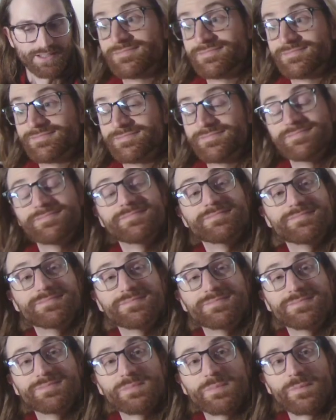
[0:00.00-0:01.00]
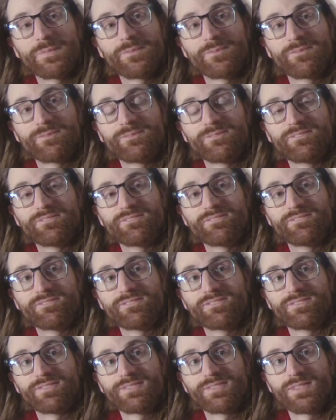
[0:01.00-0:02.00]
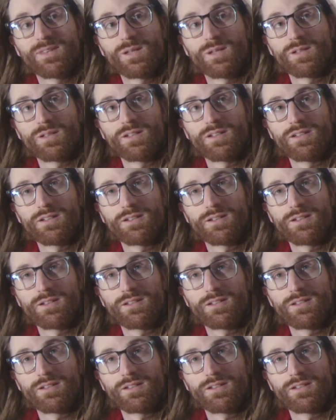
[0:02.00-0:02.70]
Is this a sort of a fusion that you've done